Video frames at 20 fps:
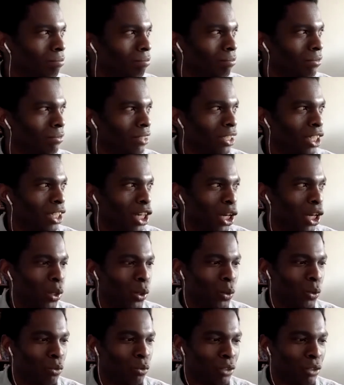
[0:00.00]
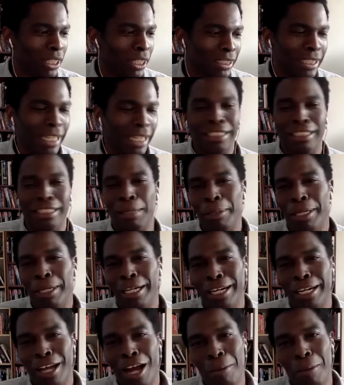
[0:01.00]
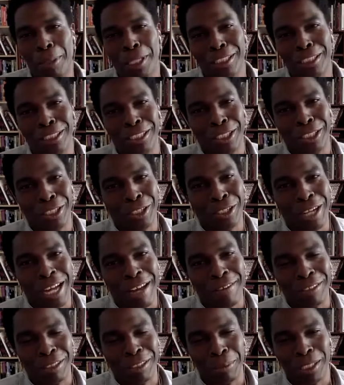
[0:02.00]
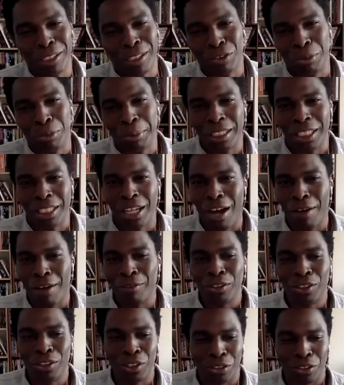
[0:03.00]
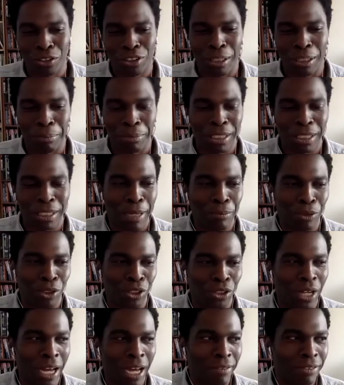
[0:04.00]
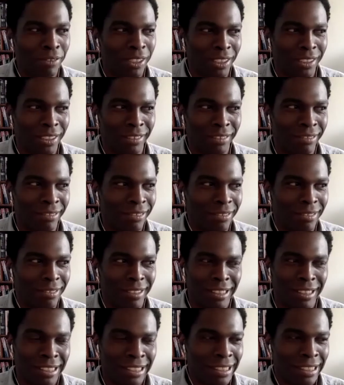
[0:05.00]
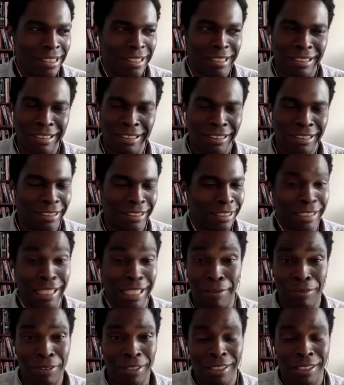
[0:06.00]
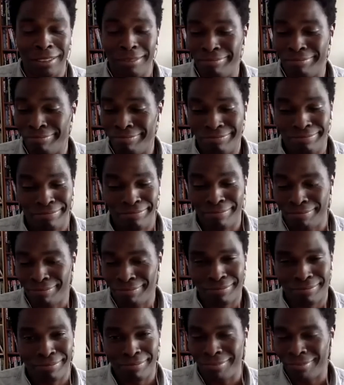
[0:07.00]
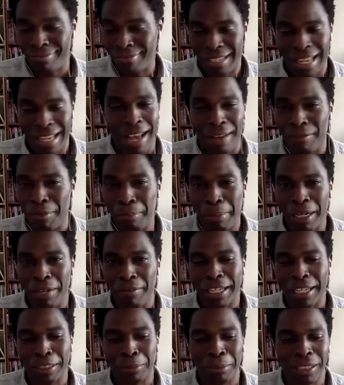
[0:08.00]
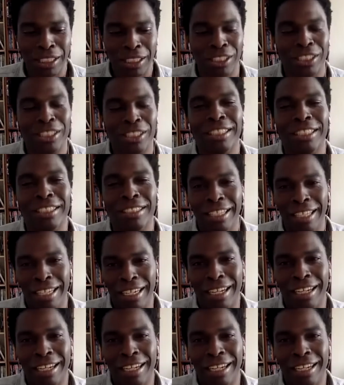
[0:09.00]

You know, real estate is limited in comics. You know, you don't have as much room as a novel, so sometimes you have to just have to have a bit of exposition, and